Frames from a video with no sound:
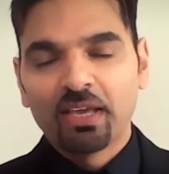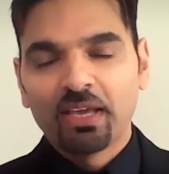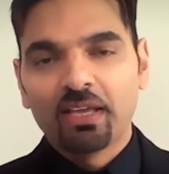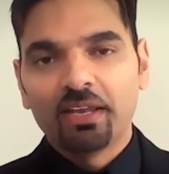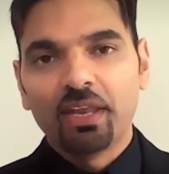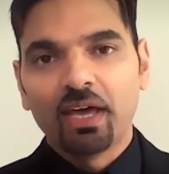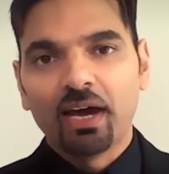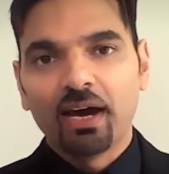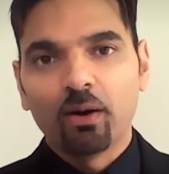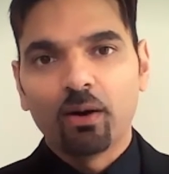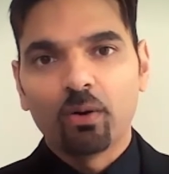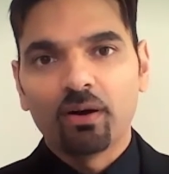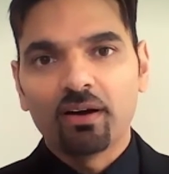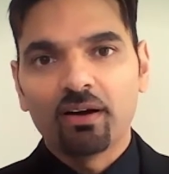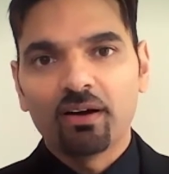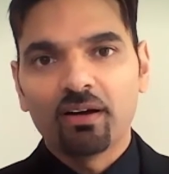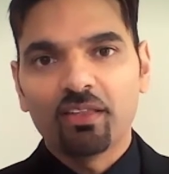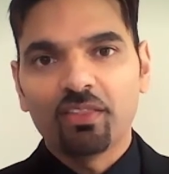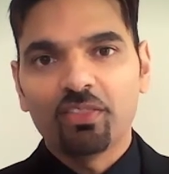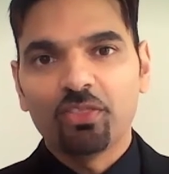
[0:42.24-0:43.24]
Now,
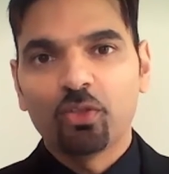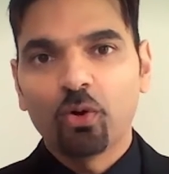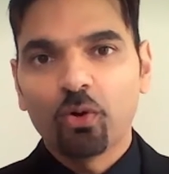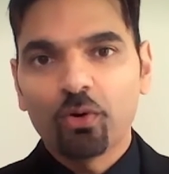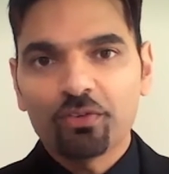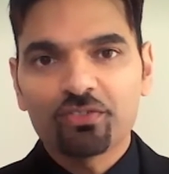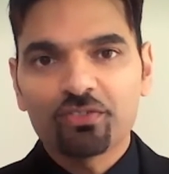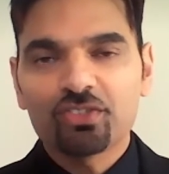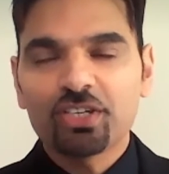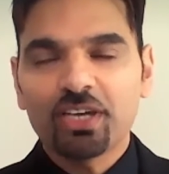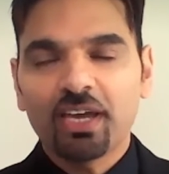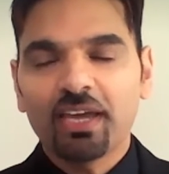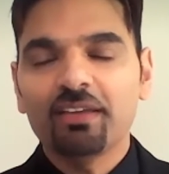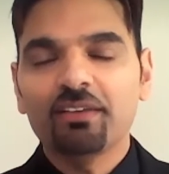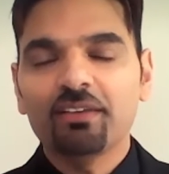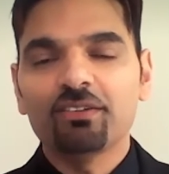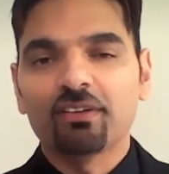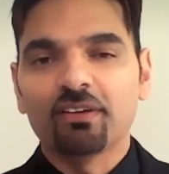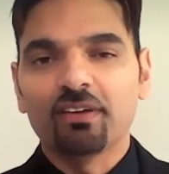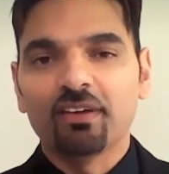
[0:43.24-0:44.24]
those
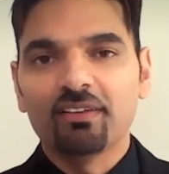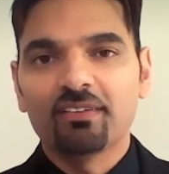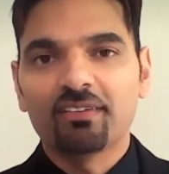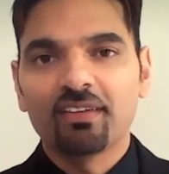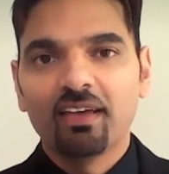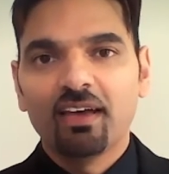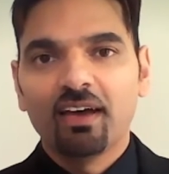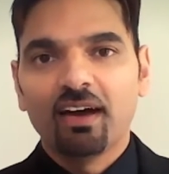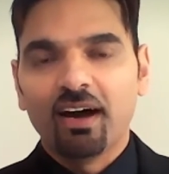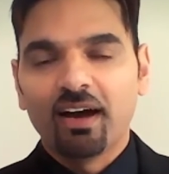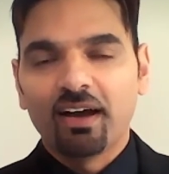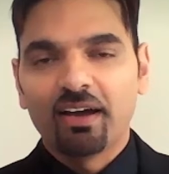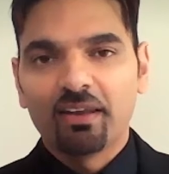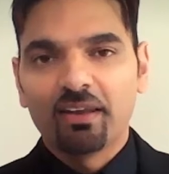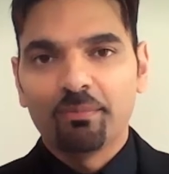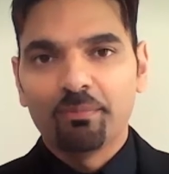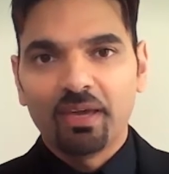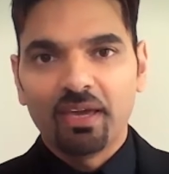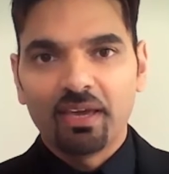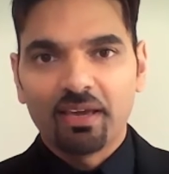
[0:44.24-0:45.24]
changes are going
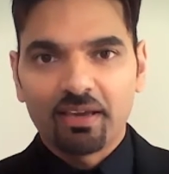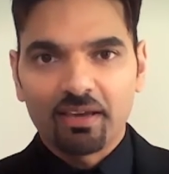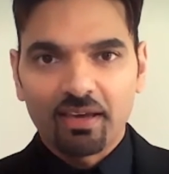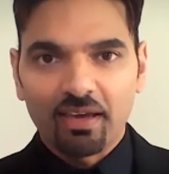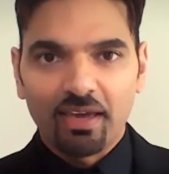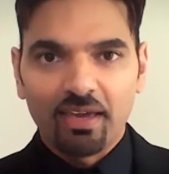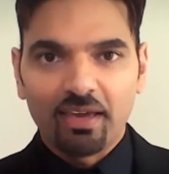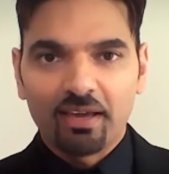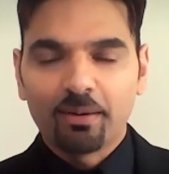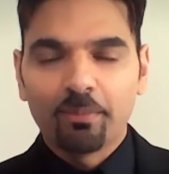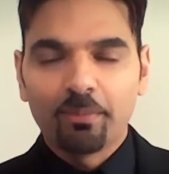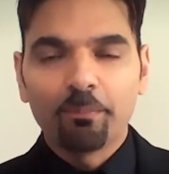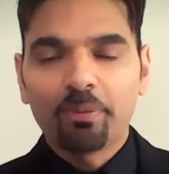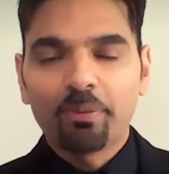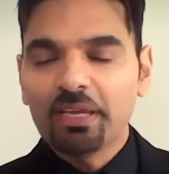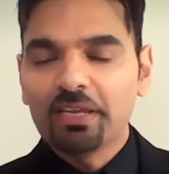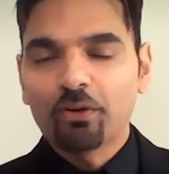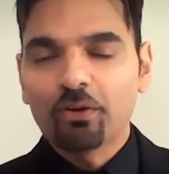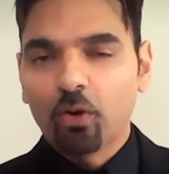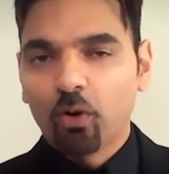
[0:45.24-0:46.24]
to make a
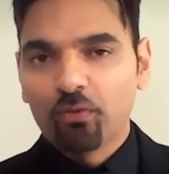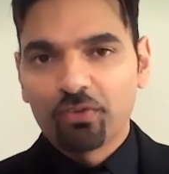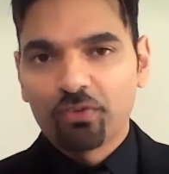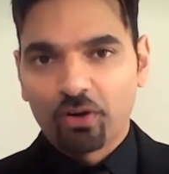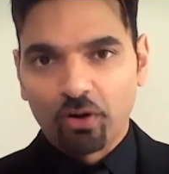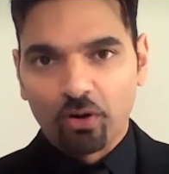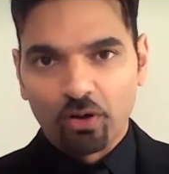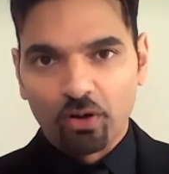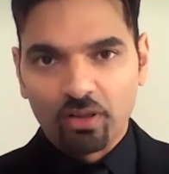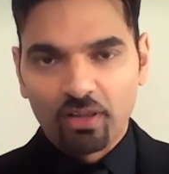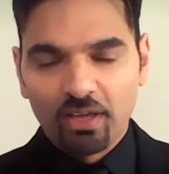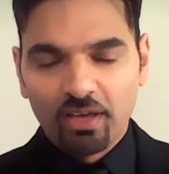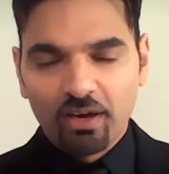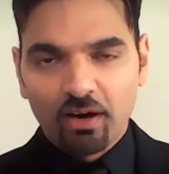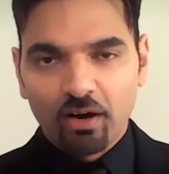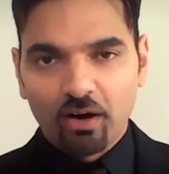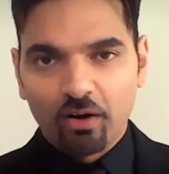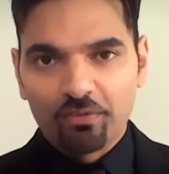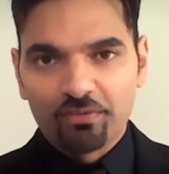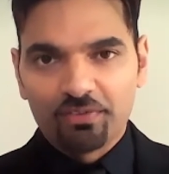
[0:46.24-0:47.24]
complete overhaul
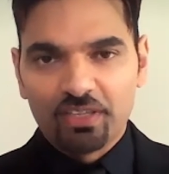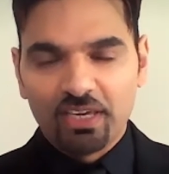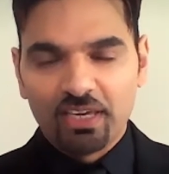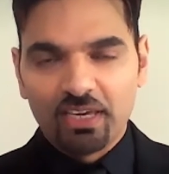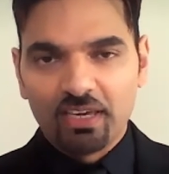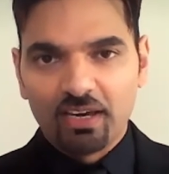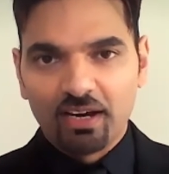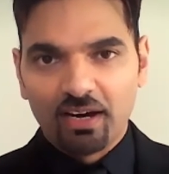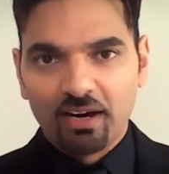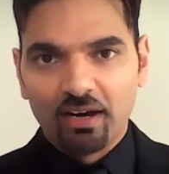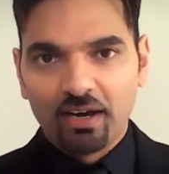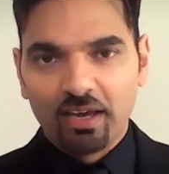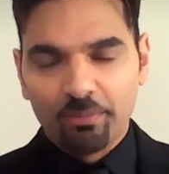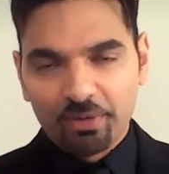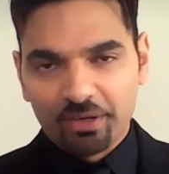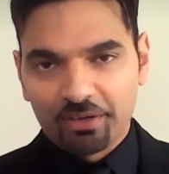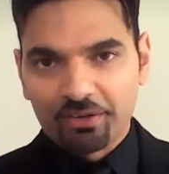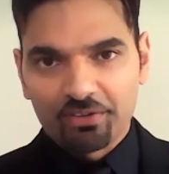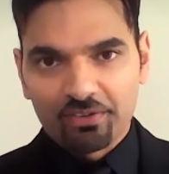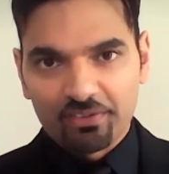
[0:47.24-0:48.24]
of the
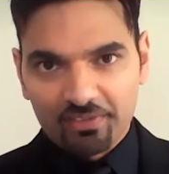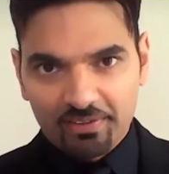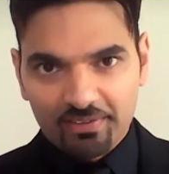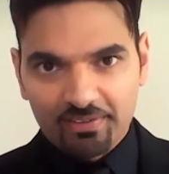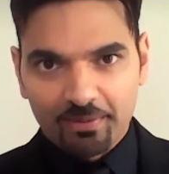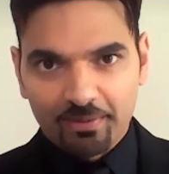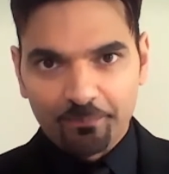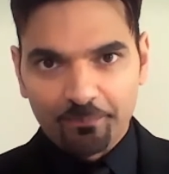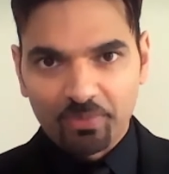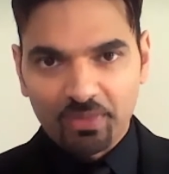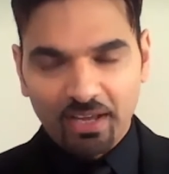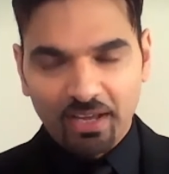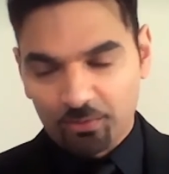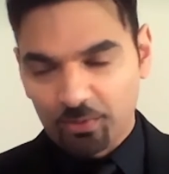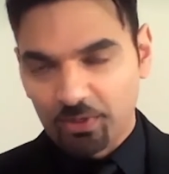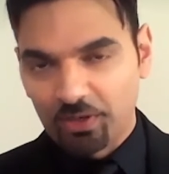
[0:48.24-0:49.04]
immigration system as we